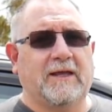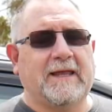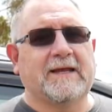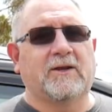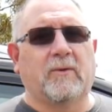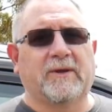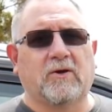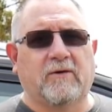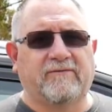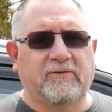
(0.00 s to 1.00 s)
economic
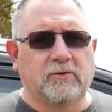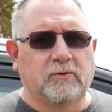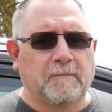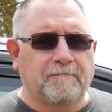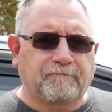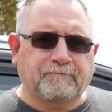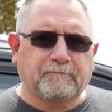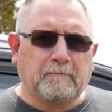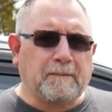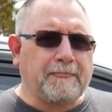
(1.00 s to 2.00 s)
on fuel,
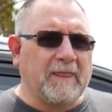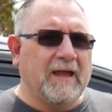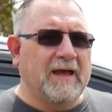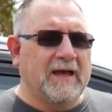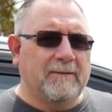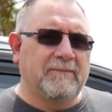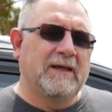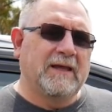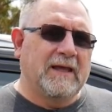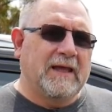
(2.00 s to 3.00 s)
um,
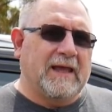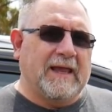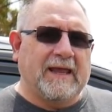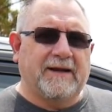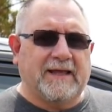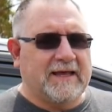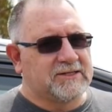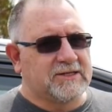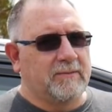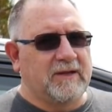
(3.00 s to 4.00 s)
and it
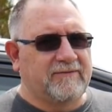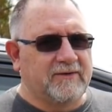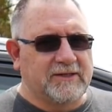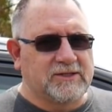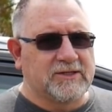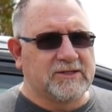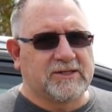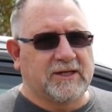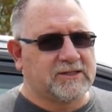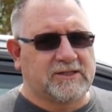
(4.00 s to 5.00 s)
has so many features
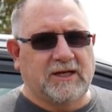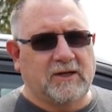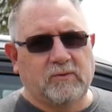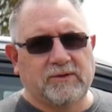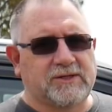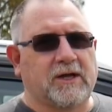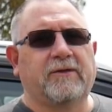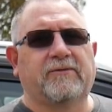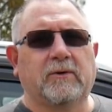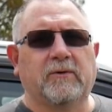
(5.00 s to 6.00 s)
that uh, we'll just
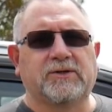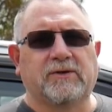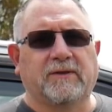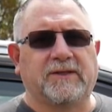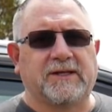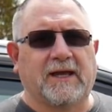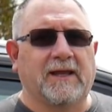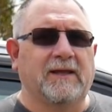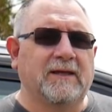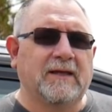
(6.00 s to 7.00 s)
go through it during the
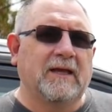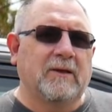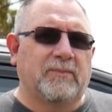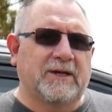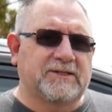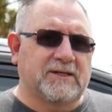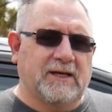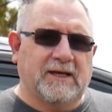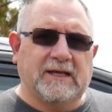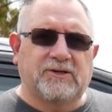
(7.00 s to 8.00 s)
day. But
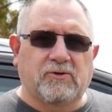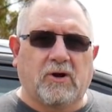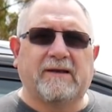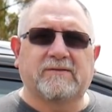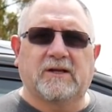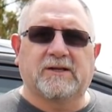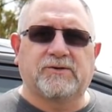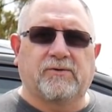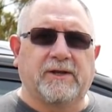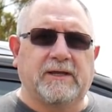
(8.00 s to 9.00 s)
uh, it drives like a
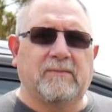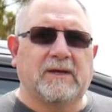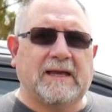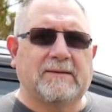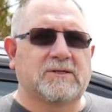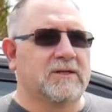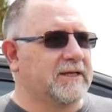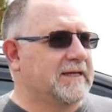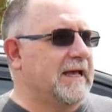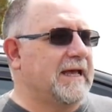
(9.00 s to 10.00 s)
dream,
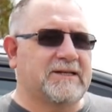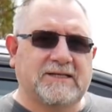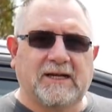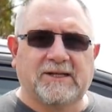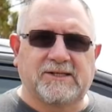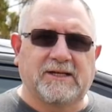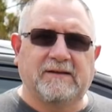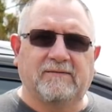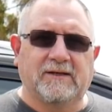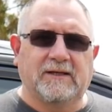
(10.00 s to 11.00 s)
absolutely can't tell it's an
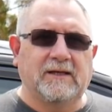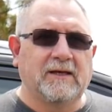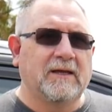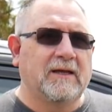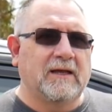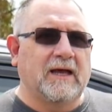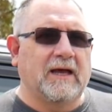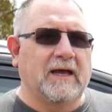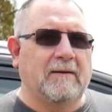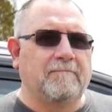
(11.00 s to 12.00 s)
EV.
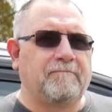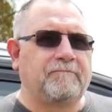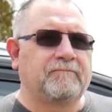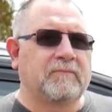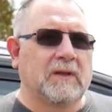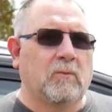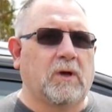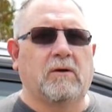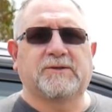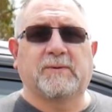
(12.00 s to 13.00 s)
Um,
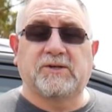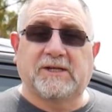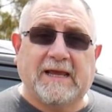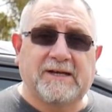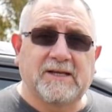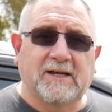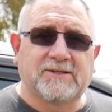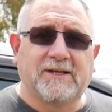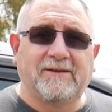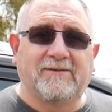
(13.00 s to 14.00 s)
well, I suppose you can tell
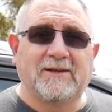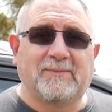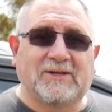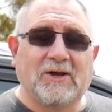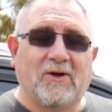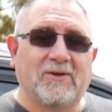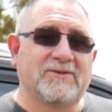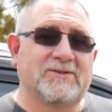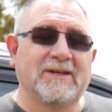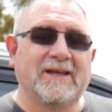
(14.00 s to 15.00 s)
it's an EV
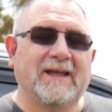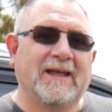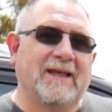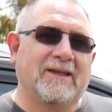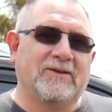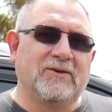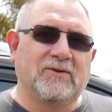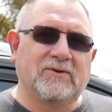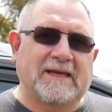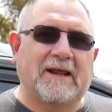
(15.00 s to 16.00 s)
because
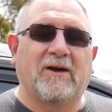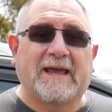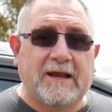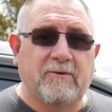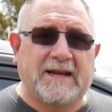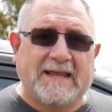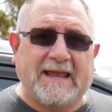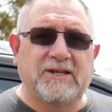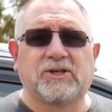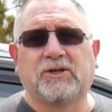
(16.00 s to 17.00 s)
you cannot hear any
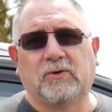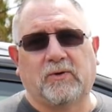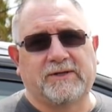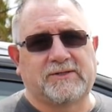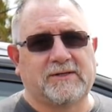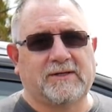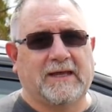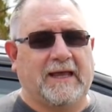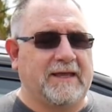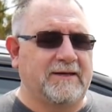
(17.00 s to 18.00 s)
engine noise.
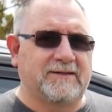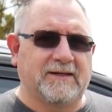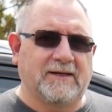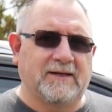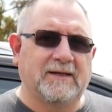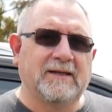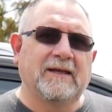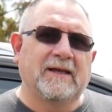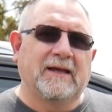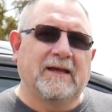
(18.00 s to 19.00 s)
And uh,
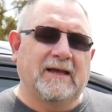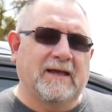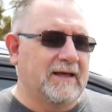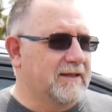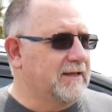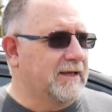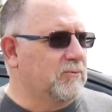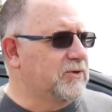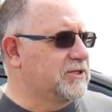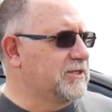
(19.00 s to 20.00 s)
uh, yeah,
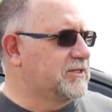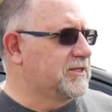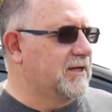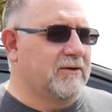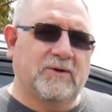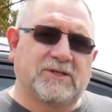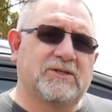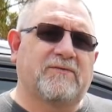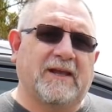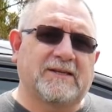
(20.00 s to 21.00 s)
which is uh, which
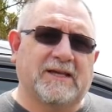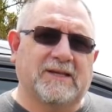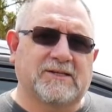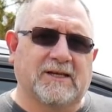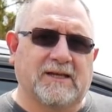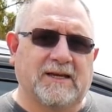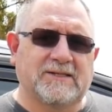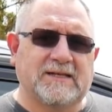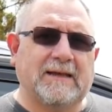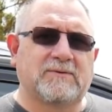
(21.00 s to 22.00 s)
is fantastic, and
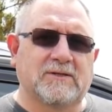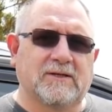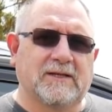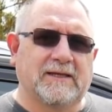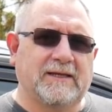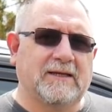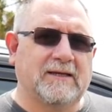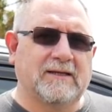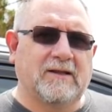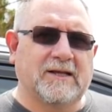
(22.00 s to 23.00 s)
it's absolutely,
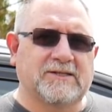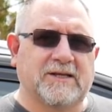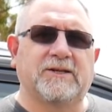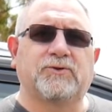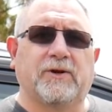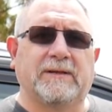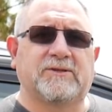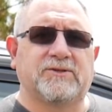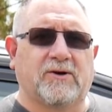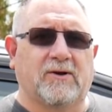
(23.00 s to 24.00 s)
like I said, a dream
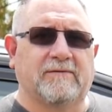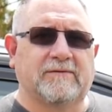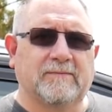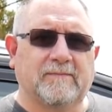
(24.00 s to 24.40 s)
to drive.